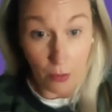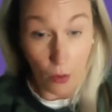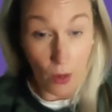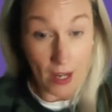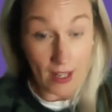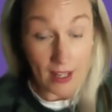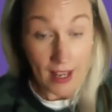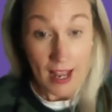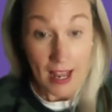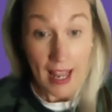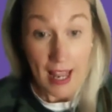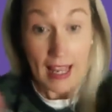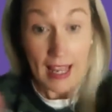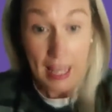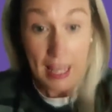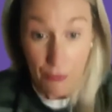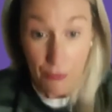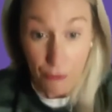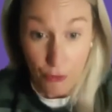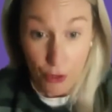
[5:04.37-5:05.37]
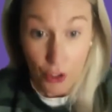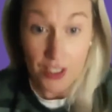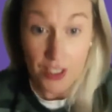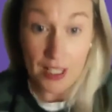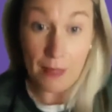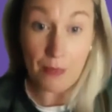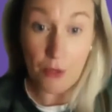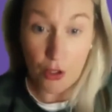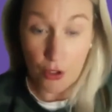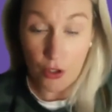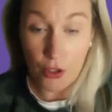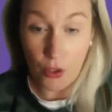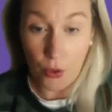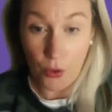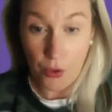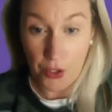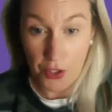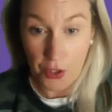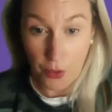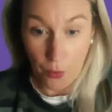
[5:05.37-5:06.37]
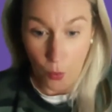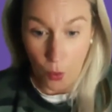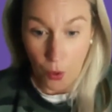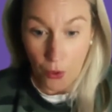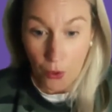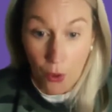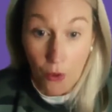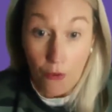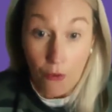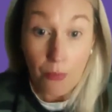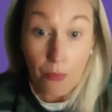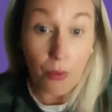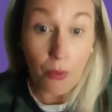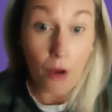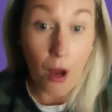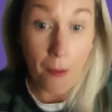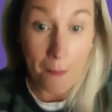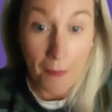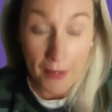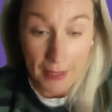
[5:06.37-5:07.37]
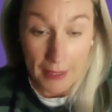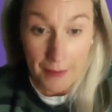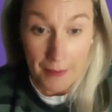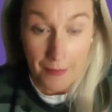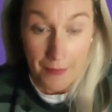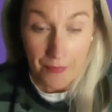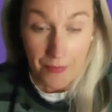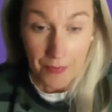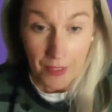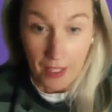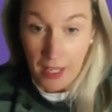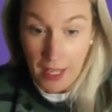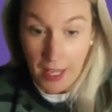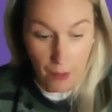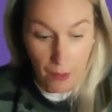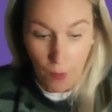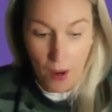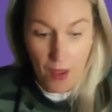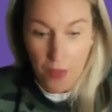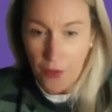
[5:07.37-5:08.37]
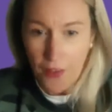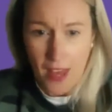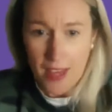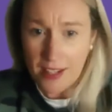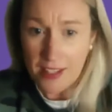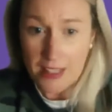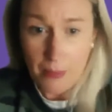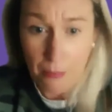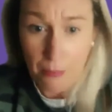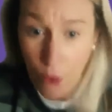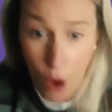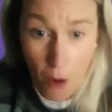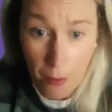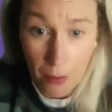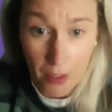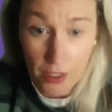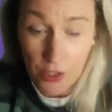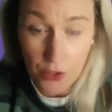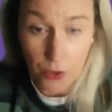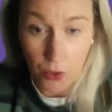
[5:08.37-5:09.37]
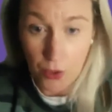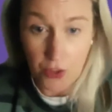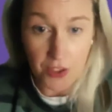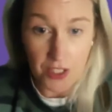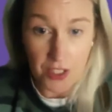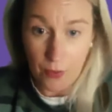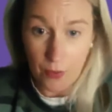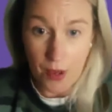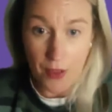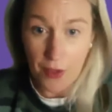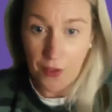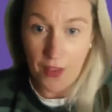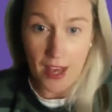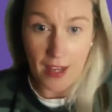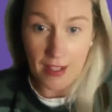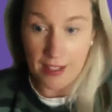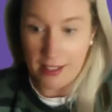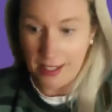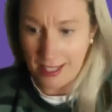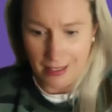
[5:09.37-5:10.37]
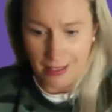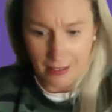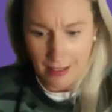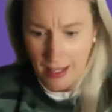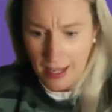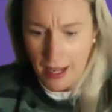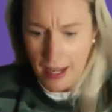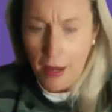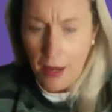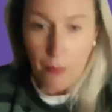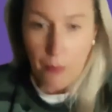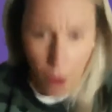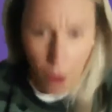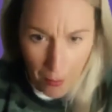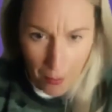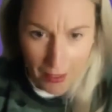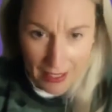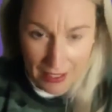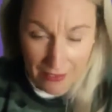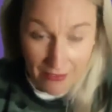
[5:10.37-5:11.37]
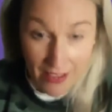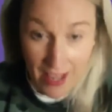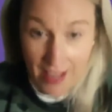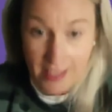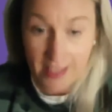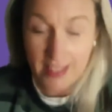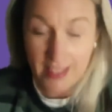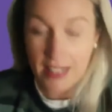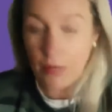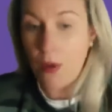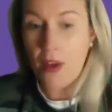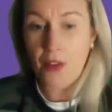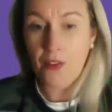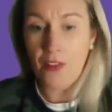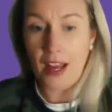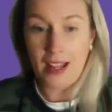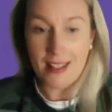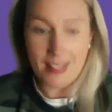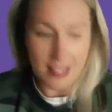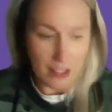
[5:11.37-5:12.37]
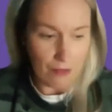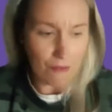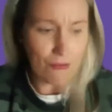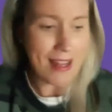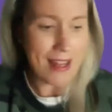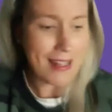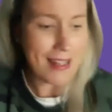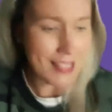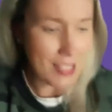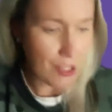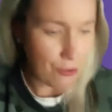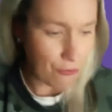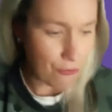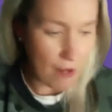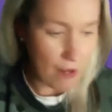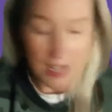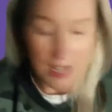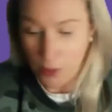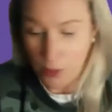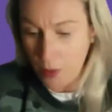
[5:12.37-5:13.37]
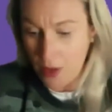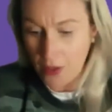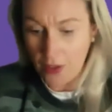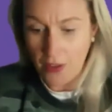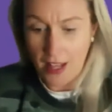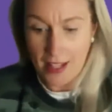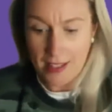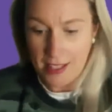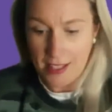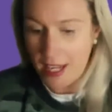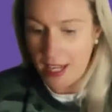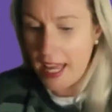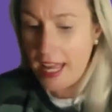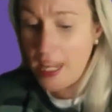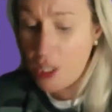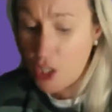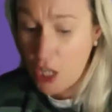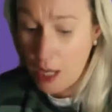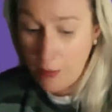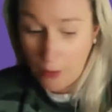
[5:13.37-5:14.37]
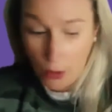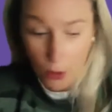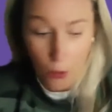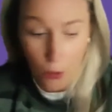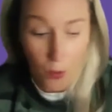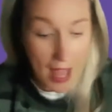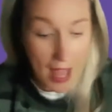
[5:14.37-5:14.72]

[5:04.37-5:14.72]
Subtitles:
point, if you dipped your toes in the water of property, whether that is in property sourcing, whether that is in property investing, whether that's in rent to rent, whether that's in HMO,